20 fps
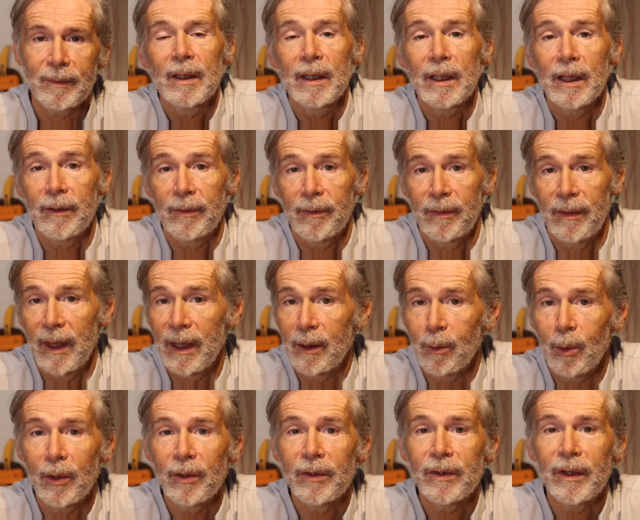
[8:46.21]
If they
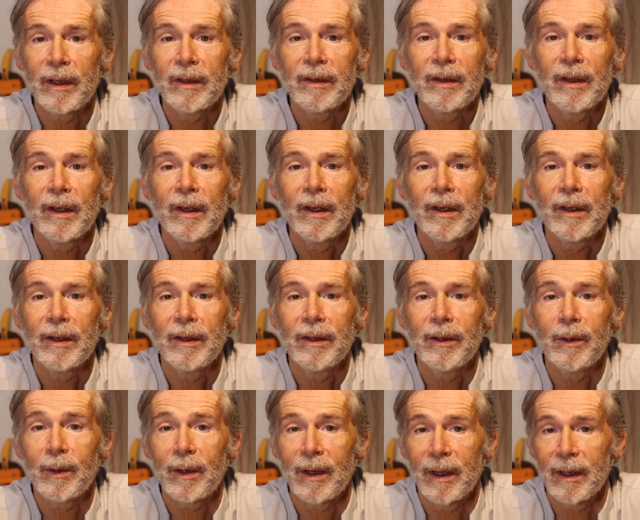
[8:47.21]
want it,
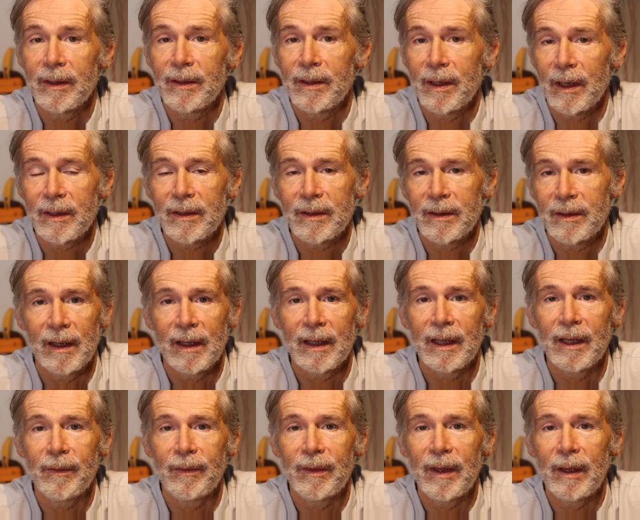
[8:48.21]
you can just
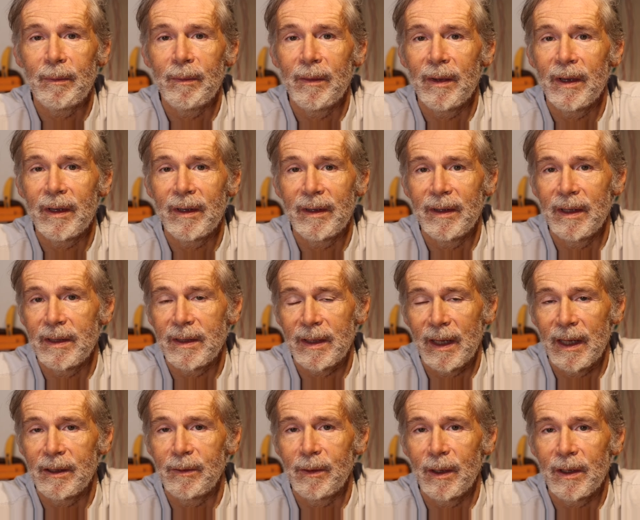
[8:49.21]
give them this
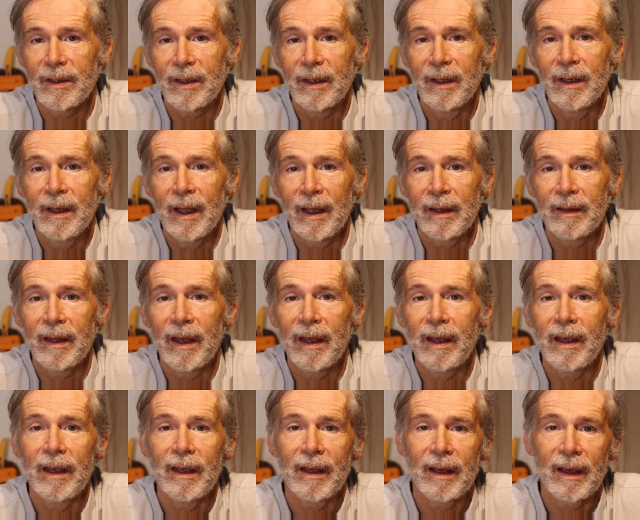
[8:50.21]
address and
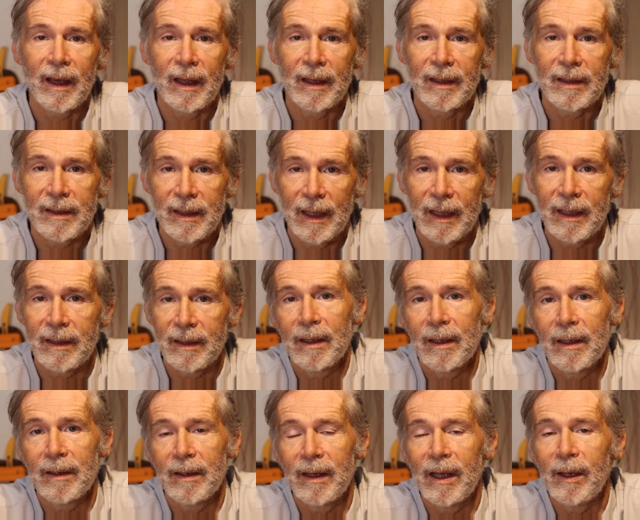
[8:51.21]
they can send
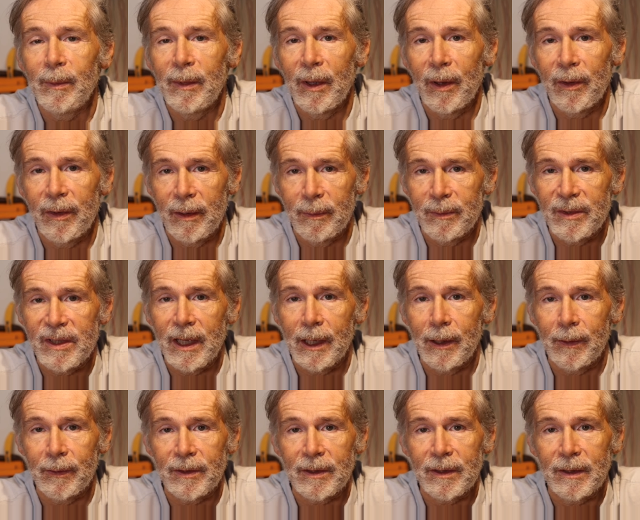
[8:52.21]
an email
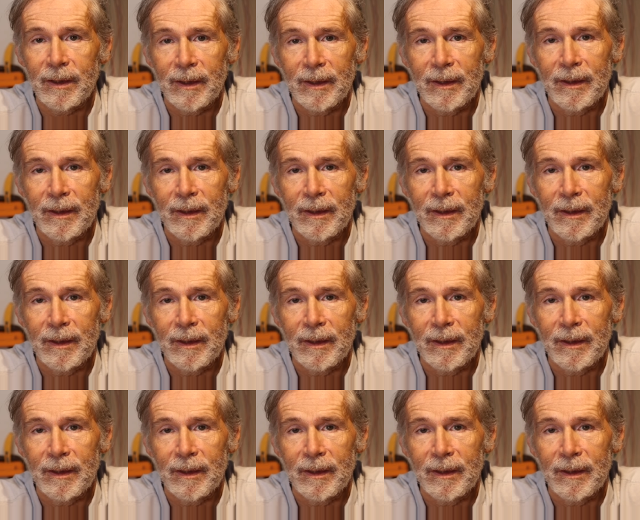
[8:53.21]
themselves.